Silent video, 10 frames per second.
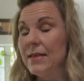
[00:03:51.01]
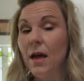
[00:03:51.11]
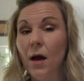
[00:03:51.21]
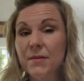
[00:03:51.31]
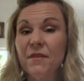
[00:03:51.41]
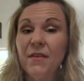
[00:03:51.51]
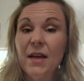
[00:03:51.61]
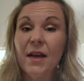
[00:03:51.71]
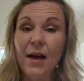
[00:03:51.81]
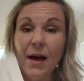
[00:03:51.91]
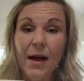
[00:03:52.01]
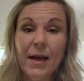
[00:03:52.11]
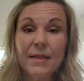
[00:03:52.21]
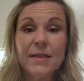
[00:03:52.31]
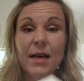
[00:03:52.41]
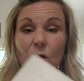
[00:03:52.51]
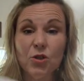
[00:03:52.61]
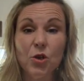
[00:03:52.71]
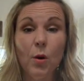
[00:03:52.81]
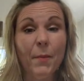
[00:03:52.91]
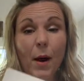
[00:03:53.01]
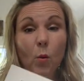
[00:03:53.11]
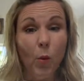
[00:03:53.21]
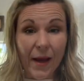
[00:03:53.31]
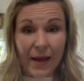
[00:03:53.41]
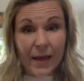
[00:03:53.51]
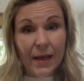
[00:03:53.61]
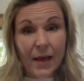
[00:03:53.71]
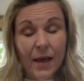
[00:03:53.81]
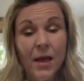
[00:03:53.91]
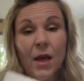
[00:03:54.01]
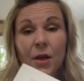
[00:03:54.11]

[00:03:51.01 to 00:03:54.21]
the OPTAVIA guide tells you about weighing